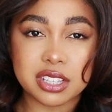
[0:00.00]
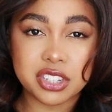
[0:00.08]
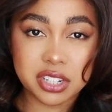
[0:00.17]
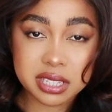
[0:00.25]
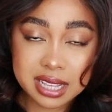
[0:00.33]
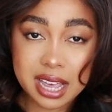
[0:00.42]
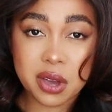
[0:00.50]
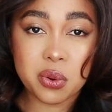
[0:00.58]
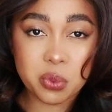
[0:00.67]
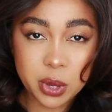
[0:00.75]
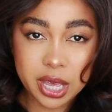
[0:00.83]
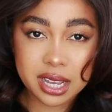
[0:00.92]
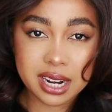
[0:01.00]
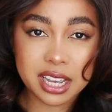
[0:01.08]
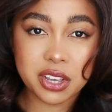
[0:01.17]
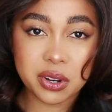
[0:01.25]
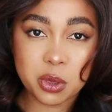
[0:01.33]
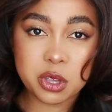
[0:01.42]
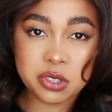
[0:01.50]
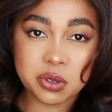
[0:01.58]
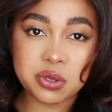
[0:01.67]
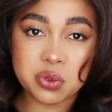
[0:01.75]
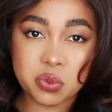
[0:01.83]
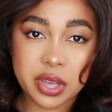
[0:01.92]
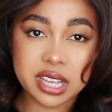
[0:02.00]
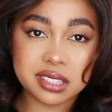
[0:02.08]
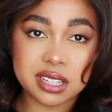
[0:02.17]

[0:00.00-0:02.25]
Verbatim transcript: just like a wig. Like, you know, there's those wigs